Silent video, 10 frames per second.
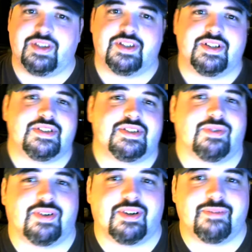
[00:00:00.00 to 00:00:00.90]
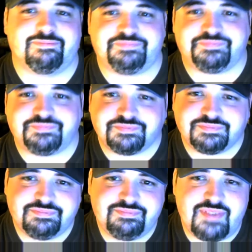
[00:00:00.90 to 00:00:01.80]
this, or
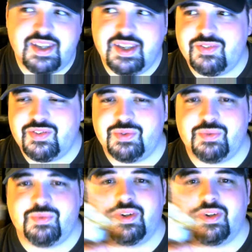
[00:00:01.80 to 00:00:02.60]
if you